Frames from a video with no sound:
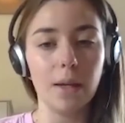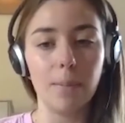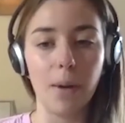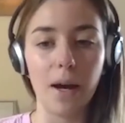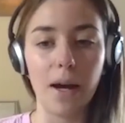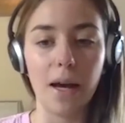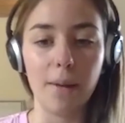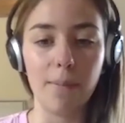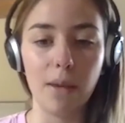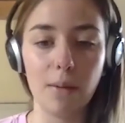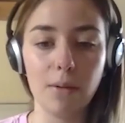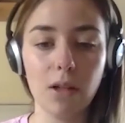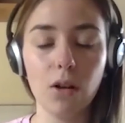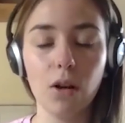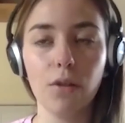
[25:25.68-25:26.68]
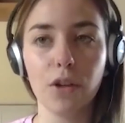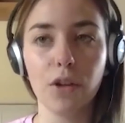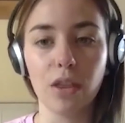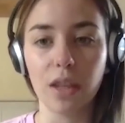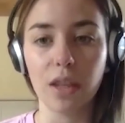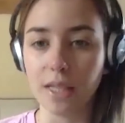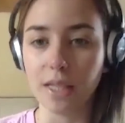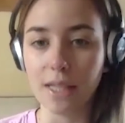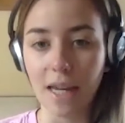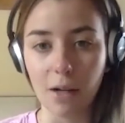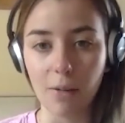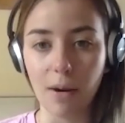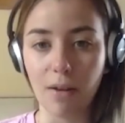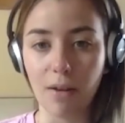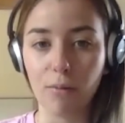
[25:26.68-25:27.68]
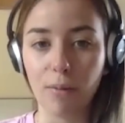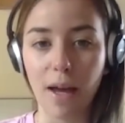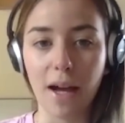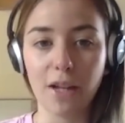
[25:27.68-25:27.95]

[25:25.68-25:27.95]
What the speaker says: But there was a lot of good things to take away from that.